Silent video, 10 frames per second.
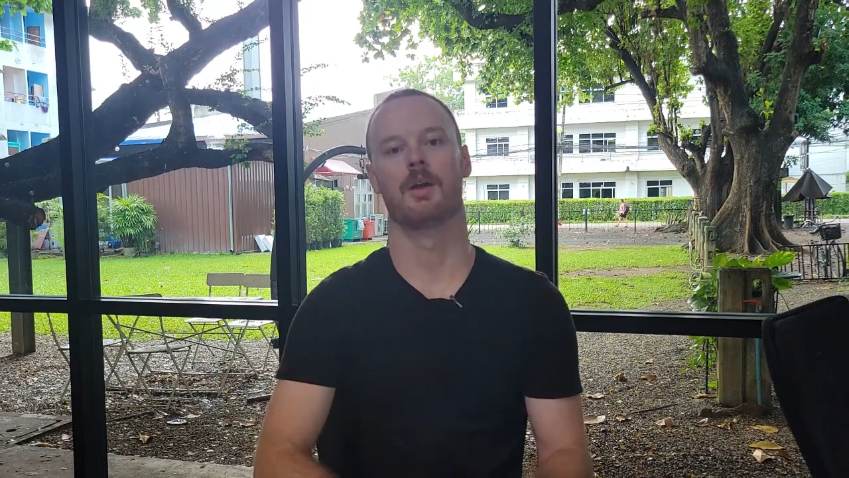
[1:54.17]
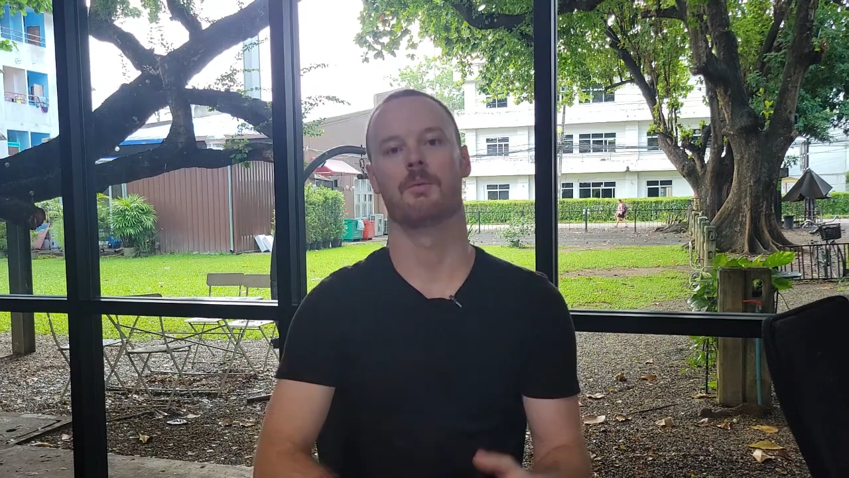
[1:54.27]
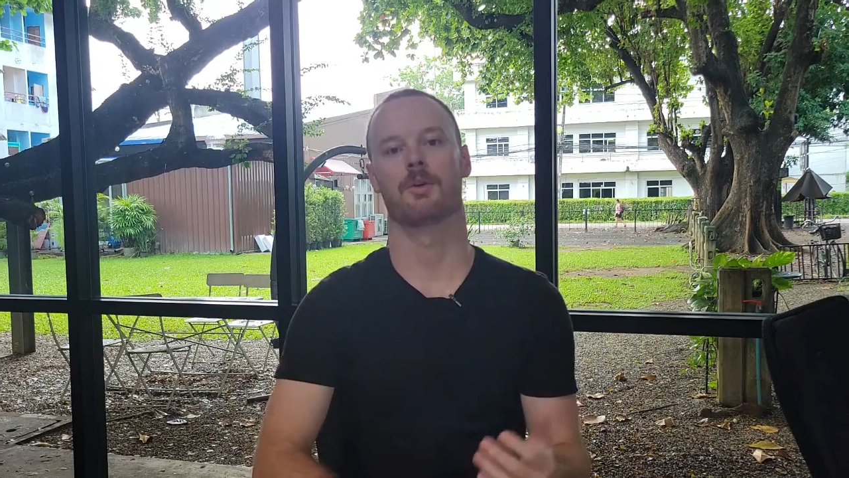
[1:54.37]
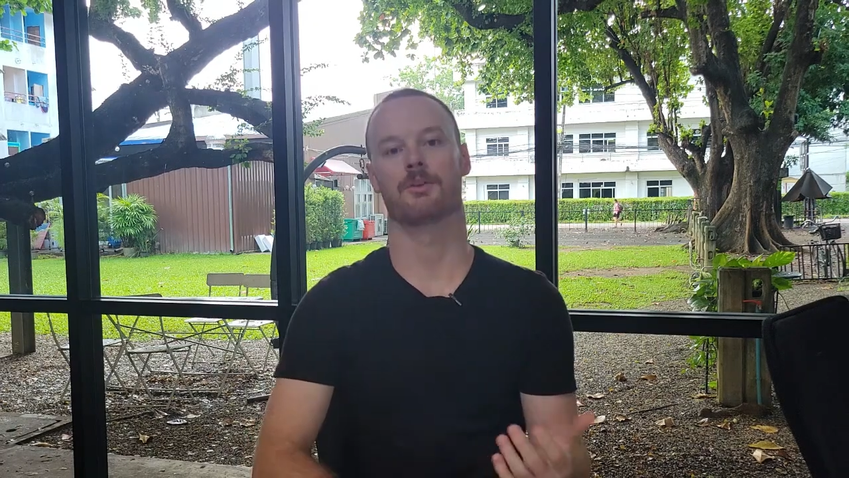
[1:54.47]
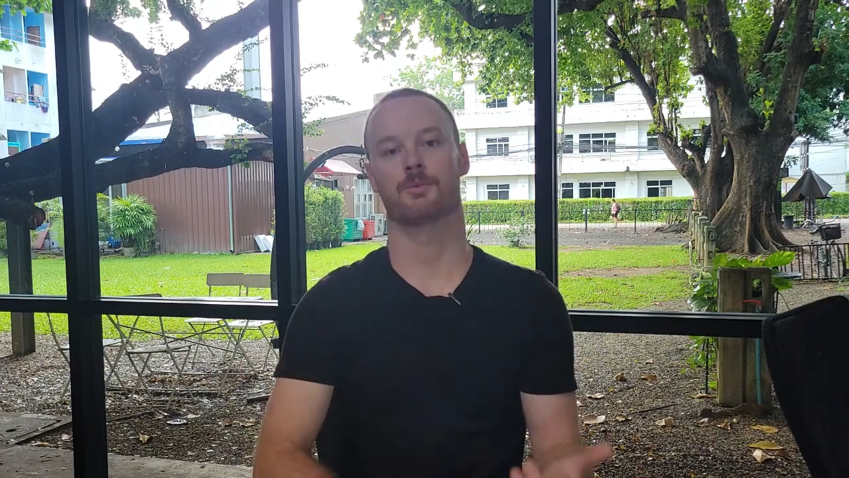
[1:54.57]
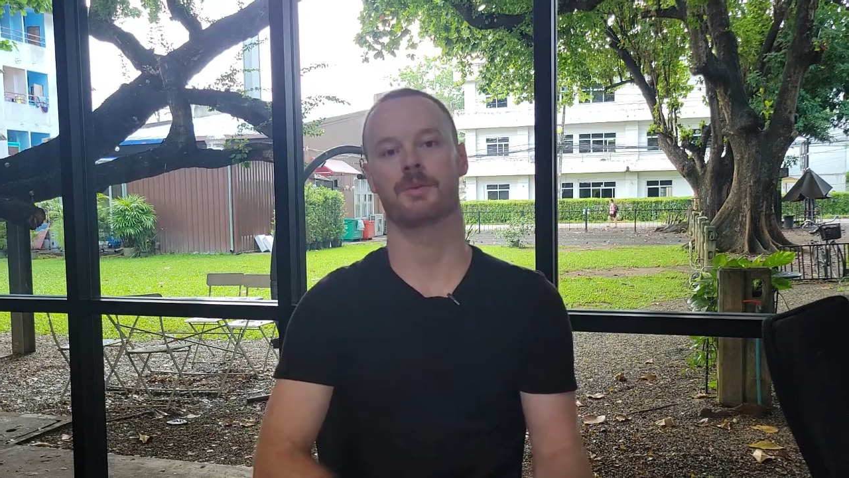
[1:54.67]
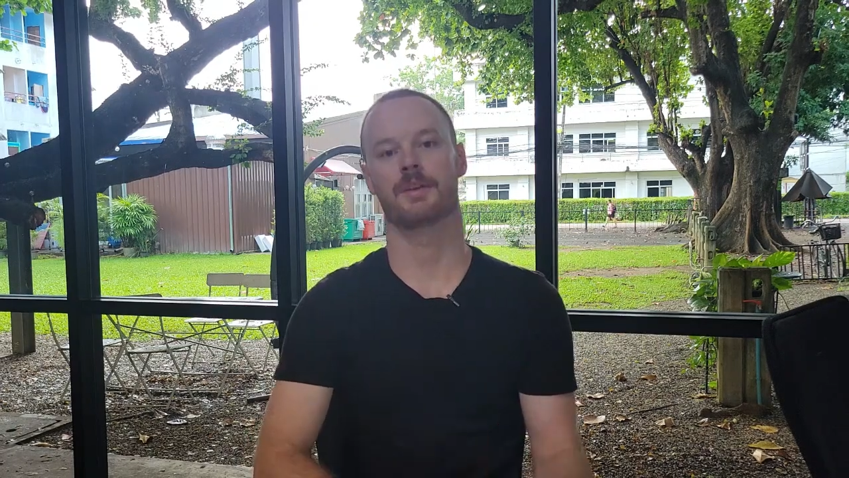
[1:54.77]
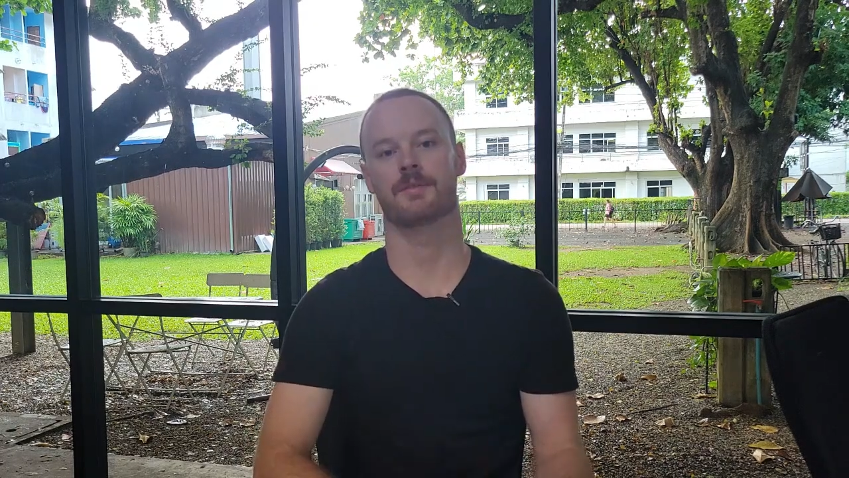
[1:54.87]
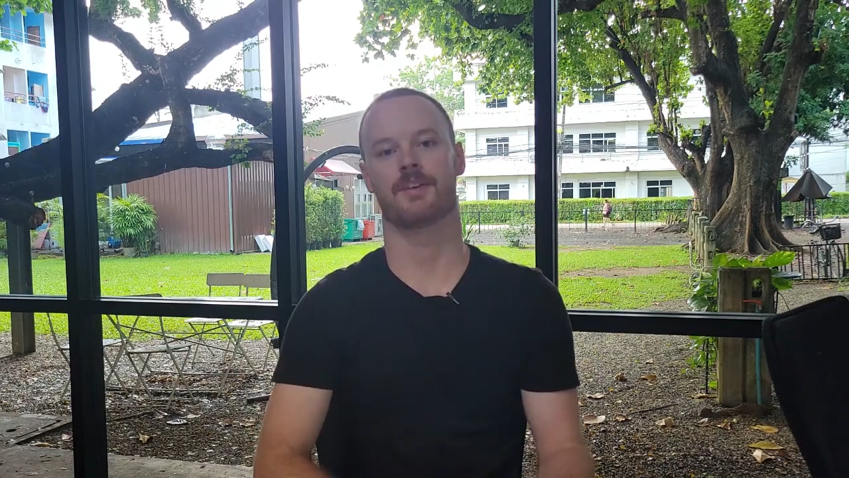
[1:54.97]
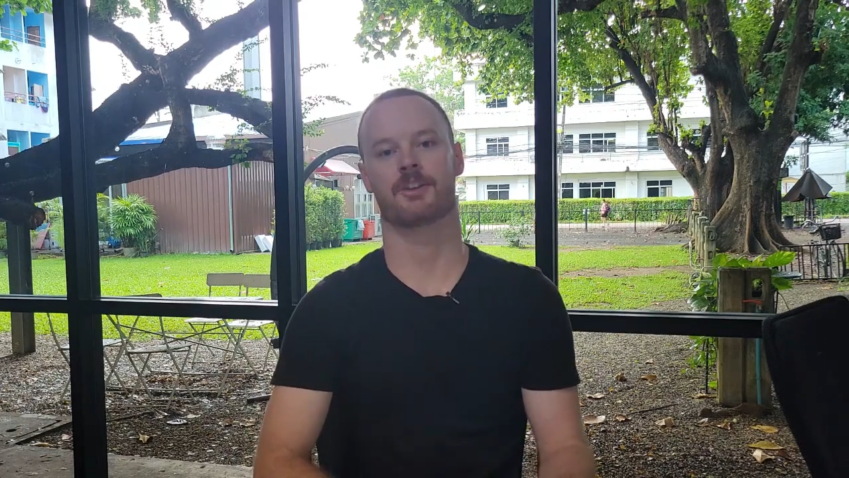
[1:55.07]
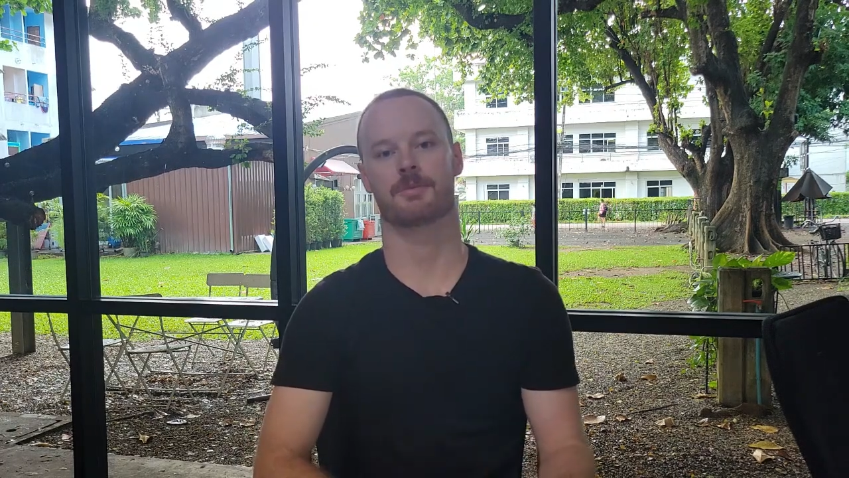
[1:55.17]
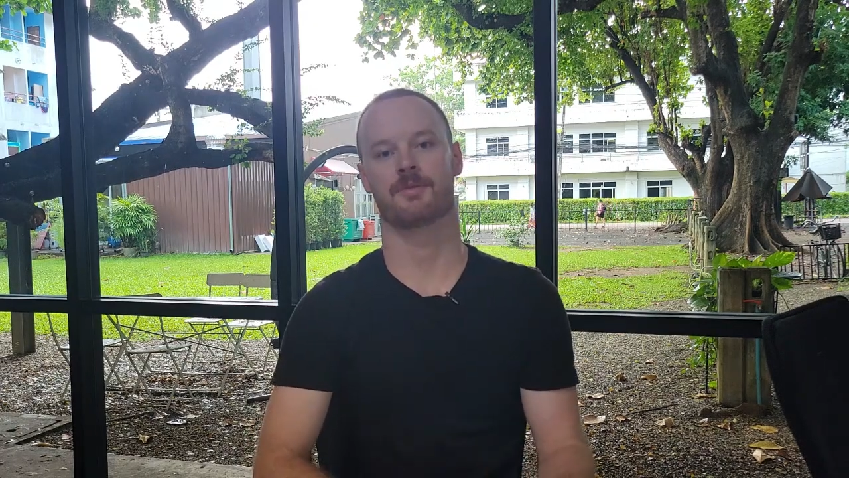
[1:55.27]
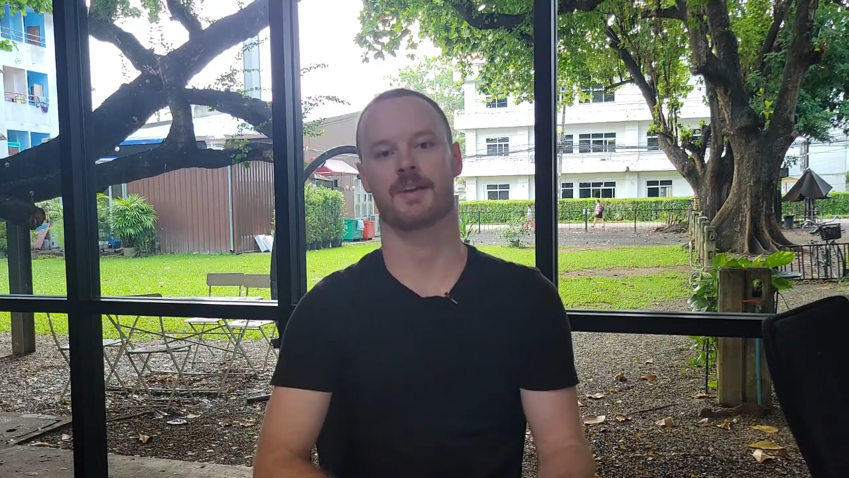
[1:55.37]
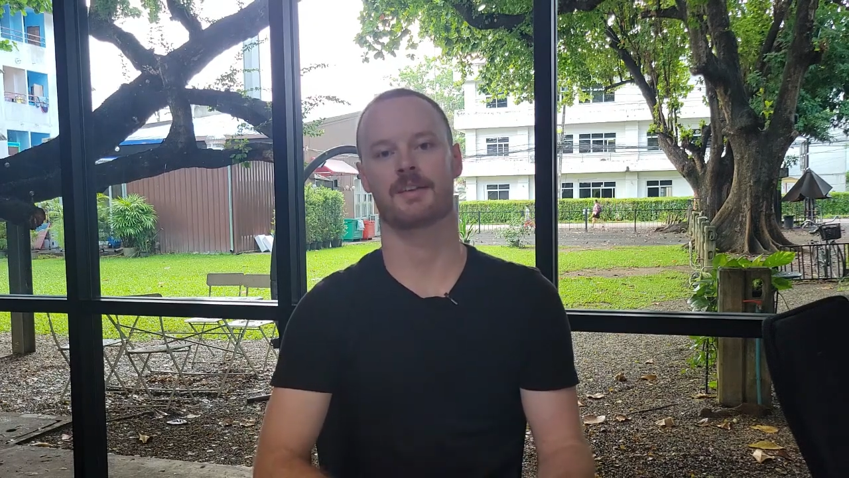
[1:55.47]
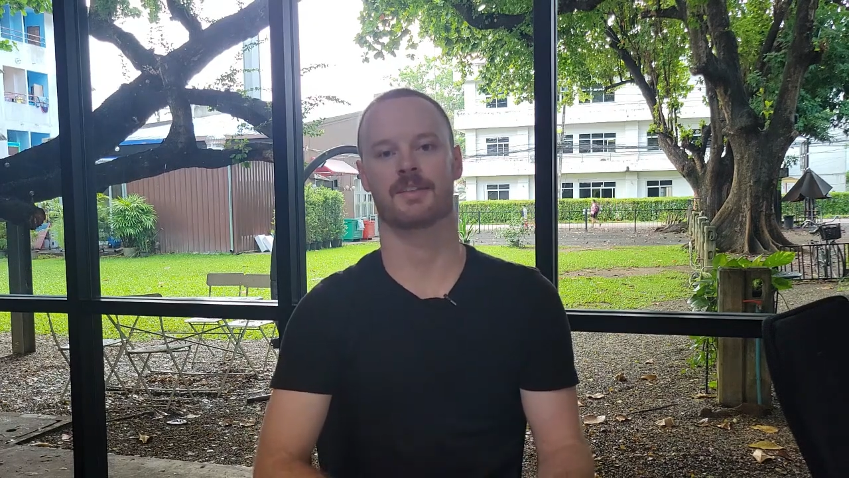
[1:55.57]
Whereas with the investment
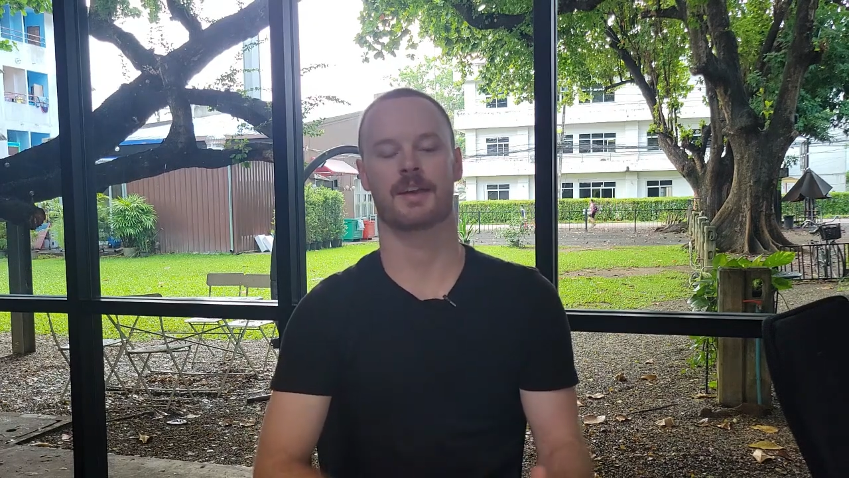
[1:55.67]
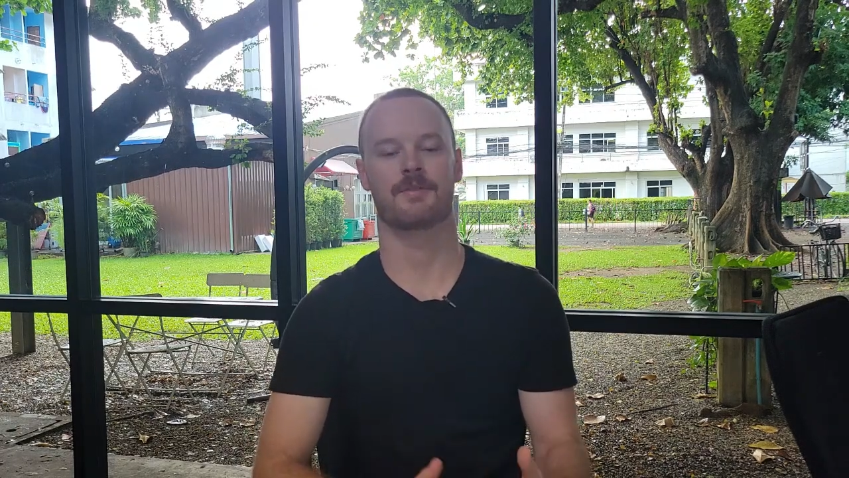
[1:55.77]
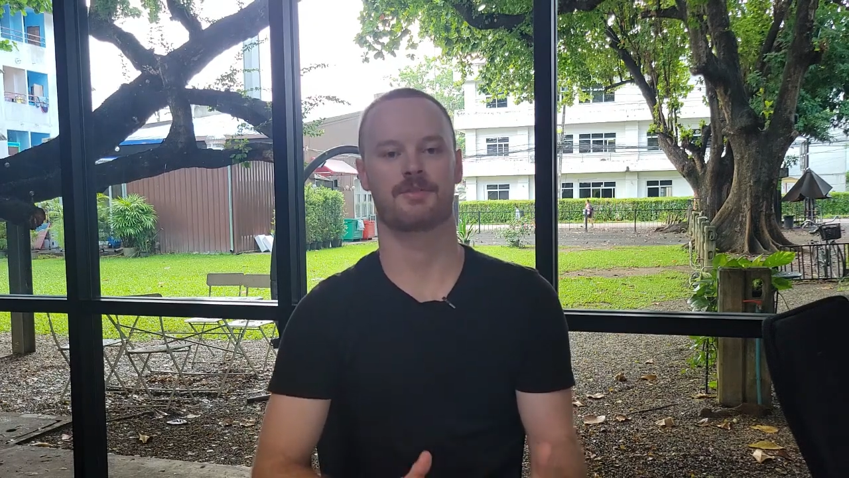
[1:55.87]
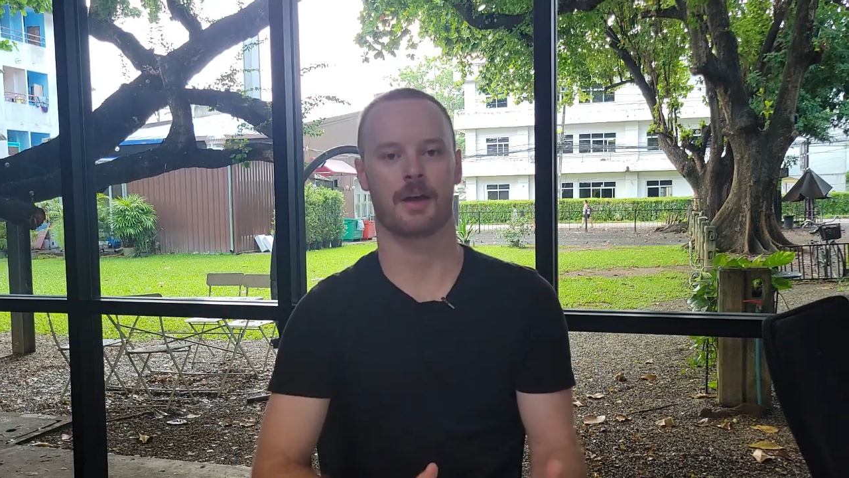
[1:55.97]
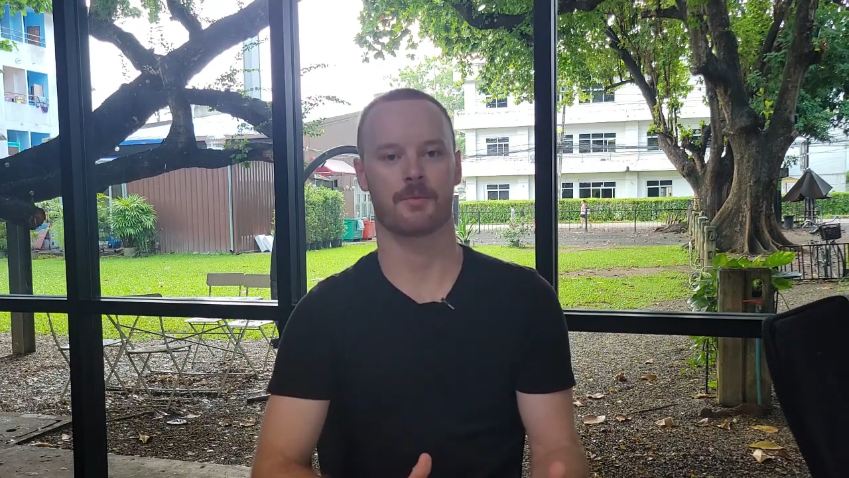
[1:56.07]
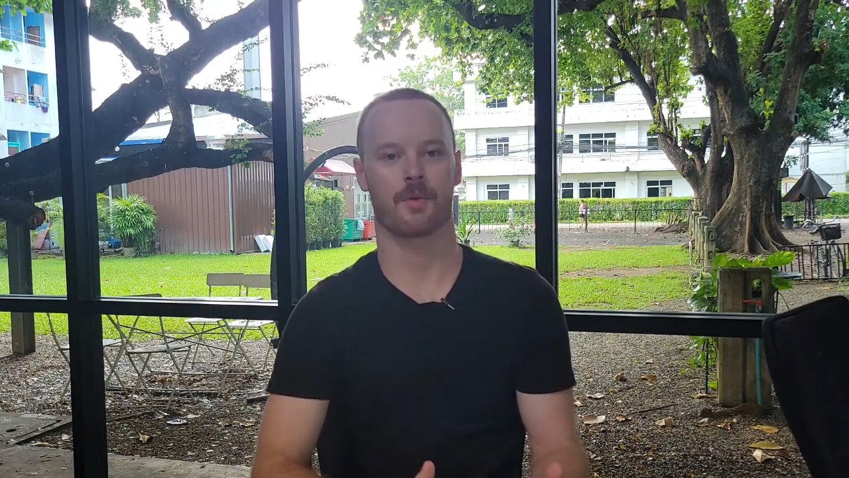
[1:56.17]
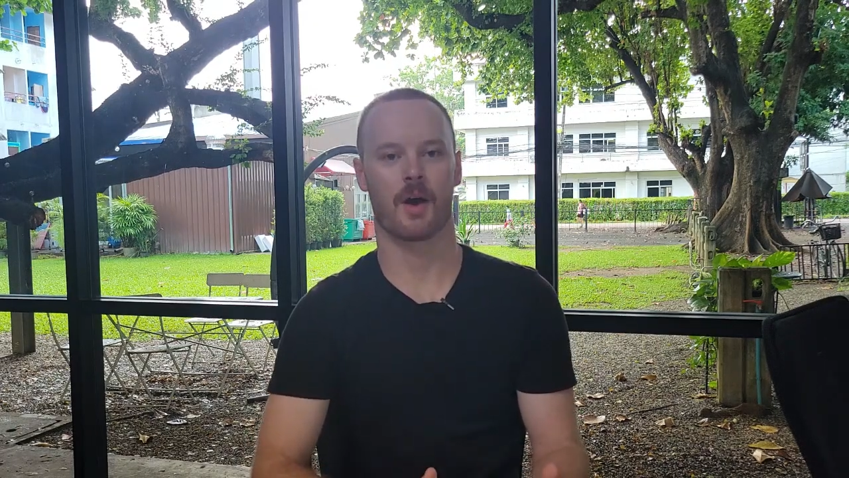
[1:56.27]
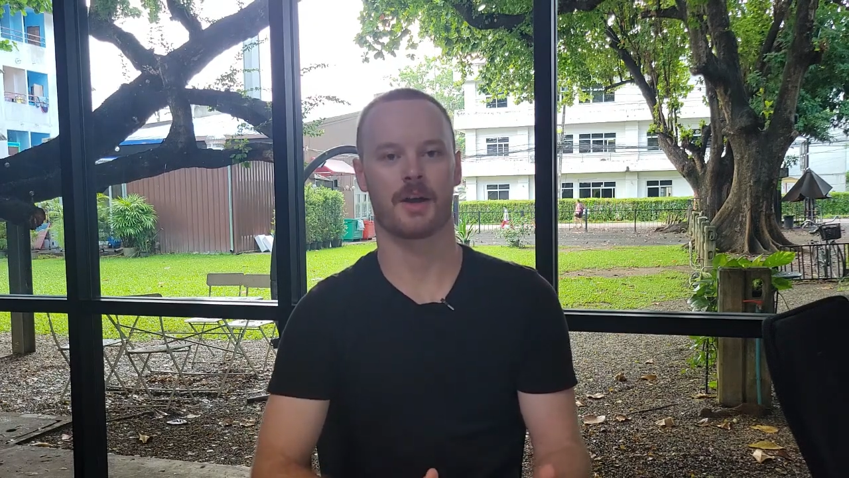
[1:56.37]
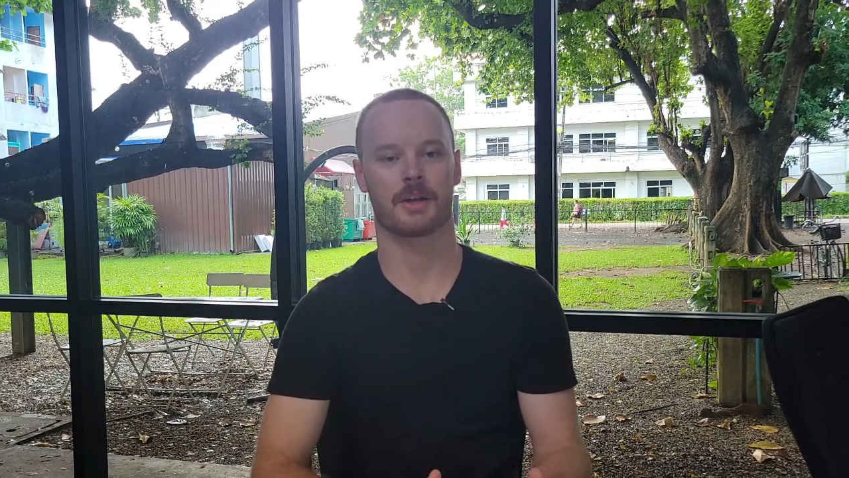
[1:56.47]
visa, if done right,